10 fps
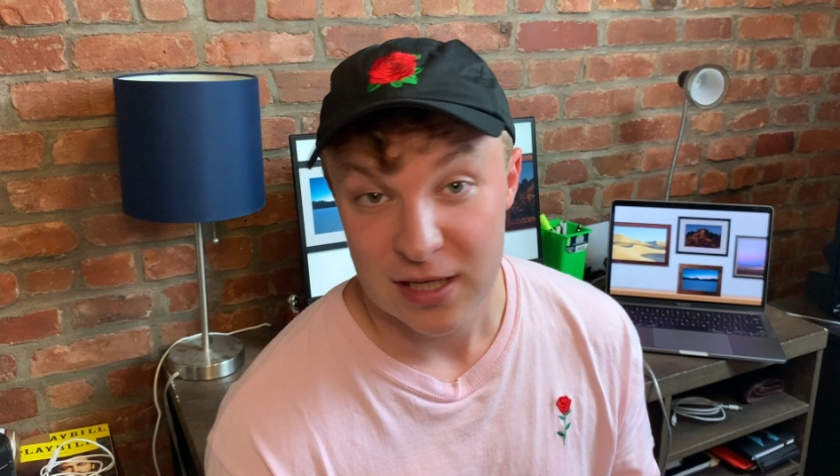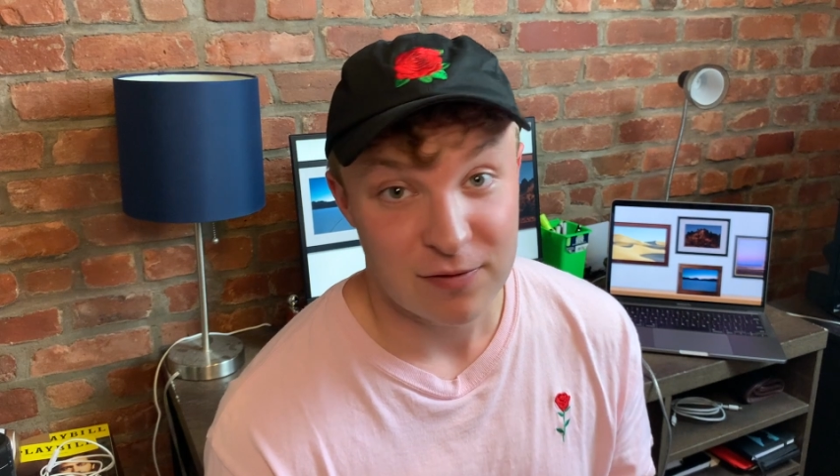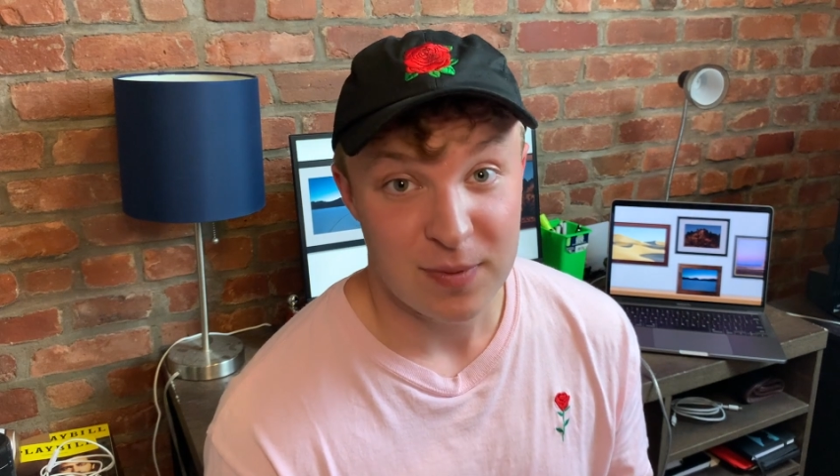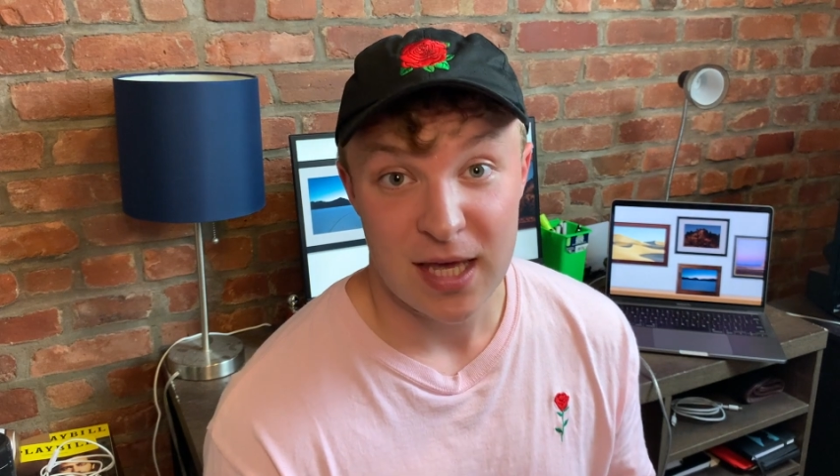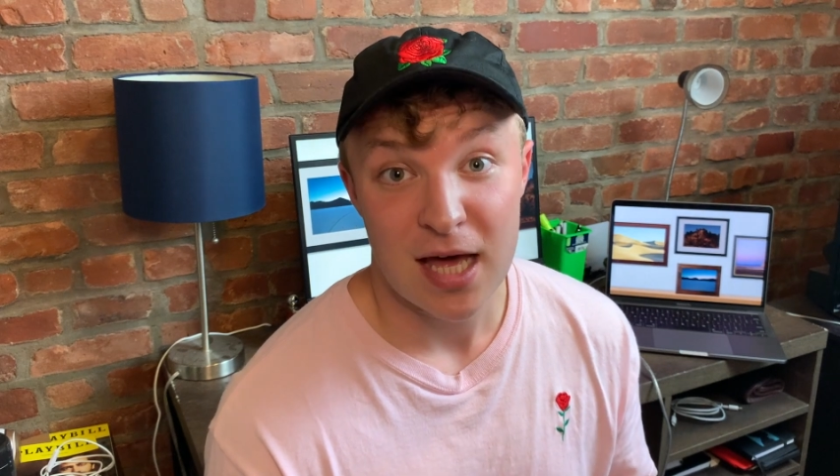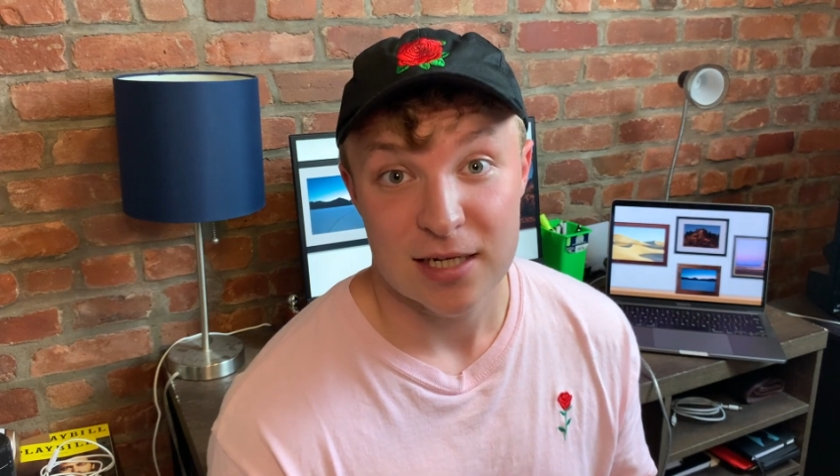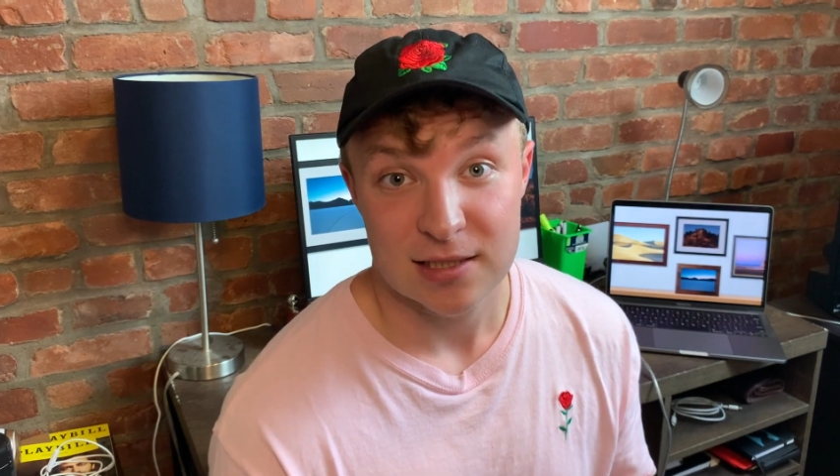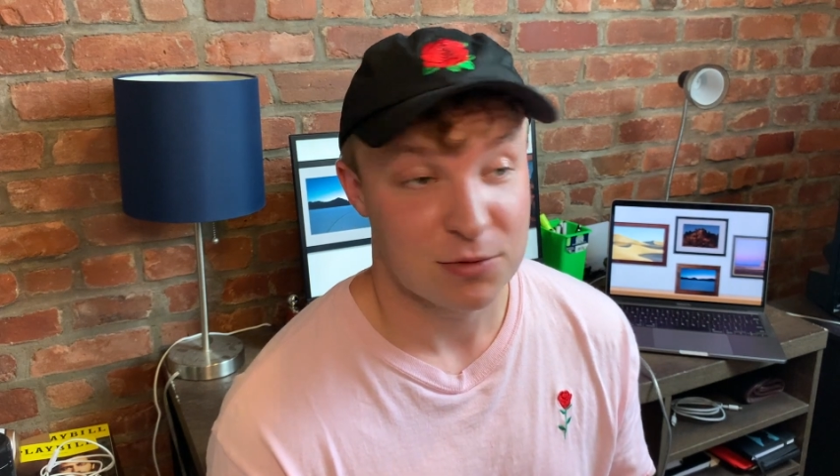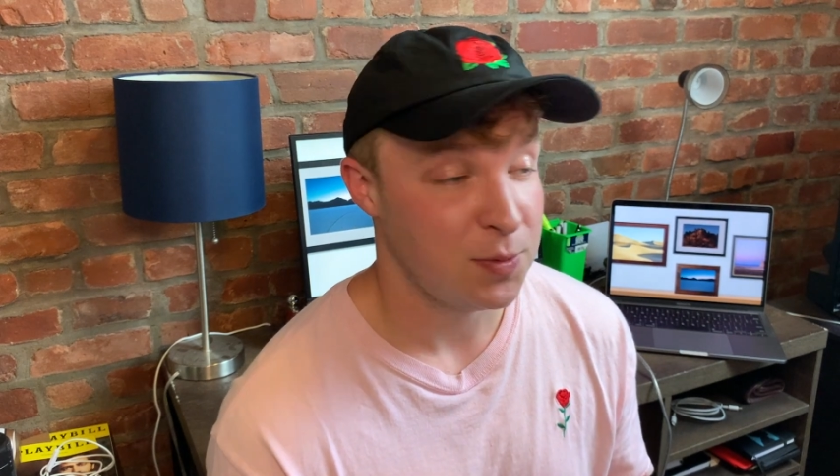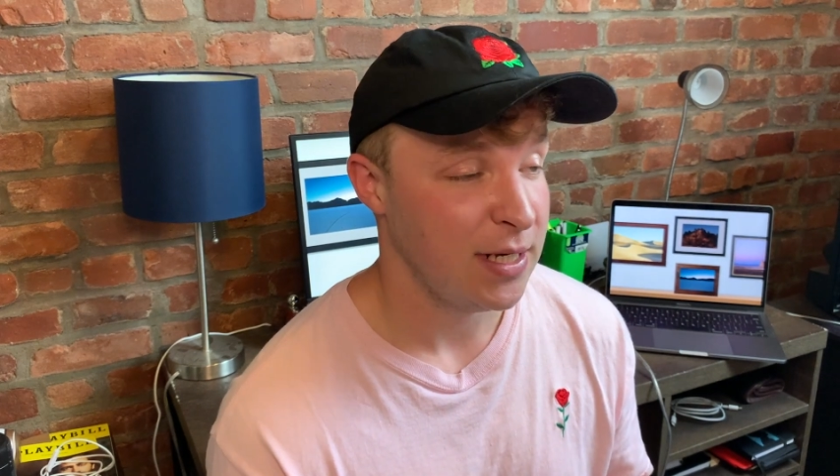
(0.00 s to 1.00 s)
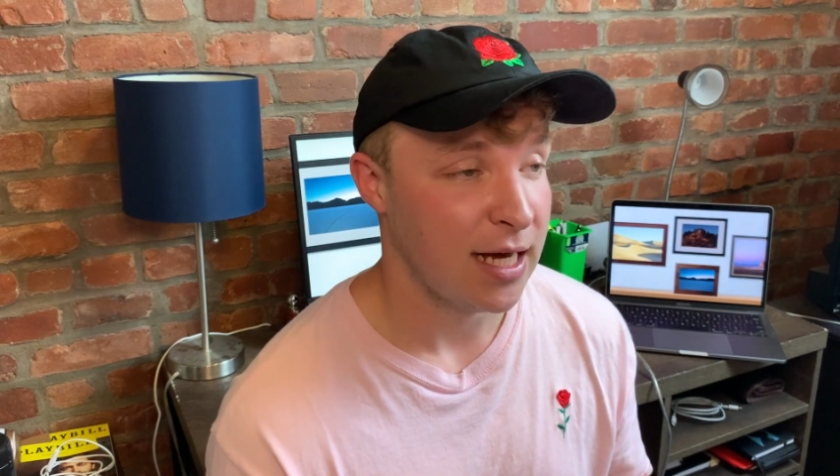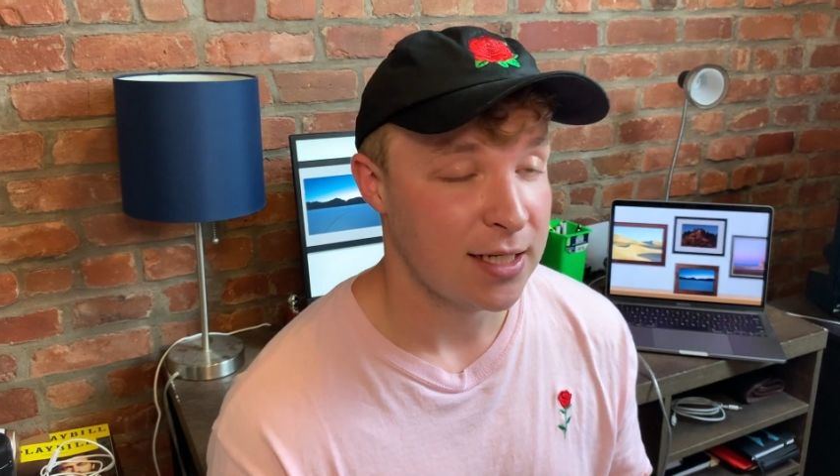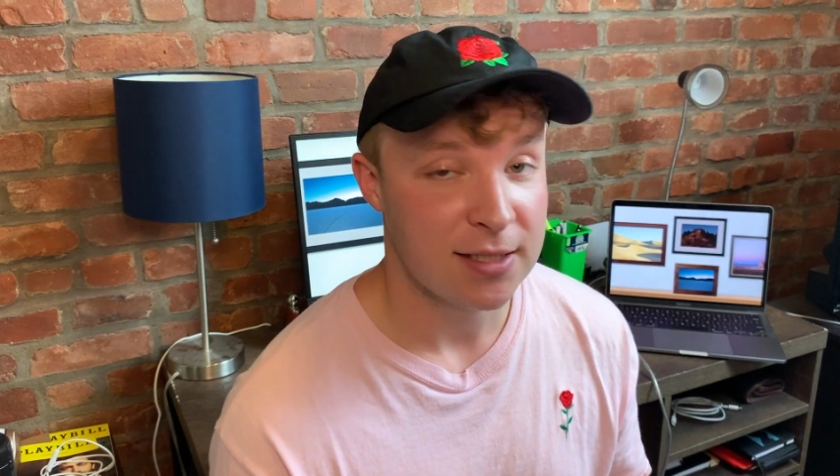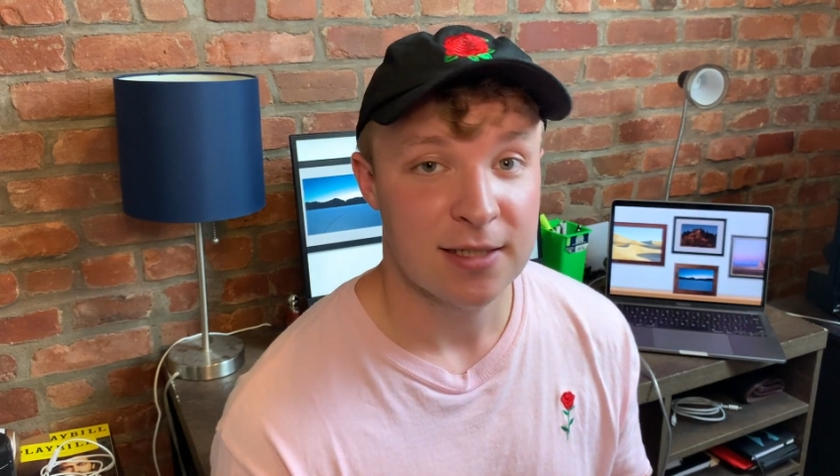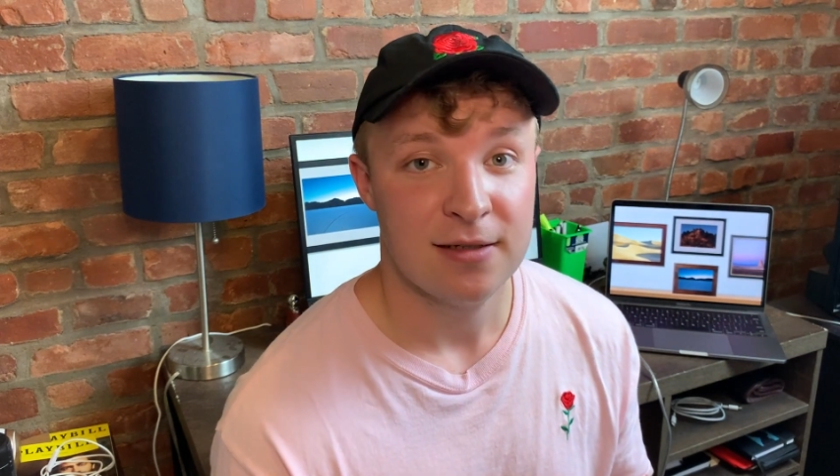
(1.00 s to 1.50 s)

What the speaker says: Like, I'm being honest, I'm just being honest.